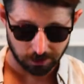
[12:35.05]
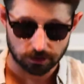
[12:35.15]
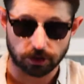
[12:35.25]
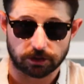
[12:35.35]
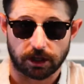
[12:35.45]

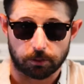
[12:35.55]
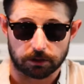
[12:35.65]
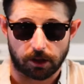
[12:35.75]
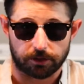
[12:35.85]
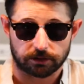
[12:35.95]
Just like with
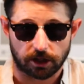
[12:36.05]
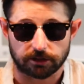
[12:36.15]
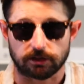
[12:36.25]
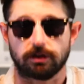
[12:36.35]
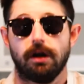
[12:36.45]
all the
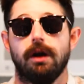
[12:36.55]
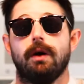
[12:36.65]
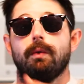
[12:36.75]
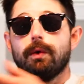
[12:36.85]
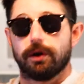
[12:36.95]
sausage.
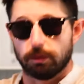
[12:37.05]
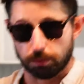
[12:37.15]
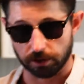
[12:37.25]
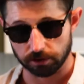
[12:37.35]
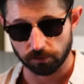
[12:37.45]
We're going to
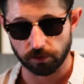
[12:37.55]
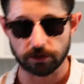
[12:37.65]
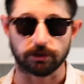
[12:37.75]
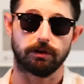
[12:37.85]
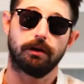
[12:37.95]
put it in the
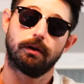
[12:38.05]
freezer.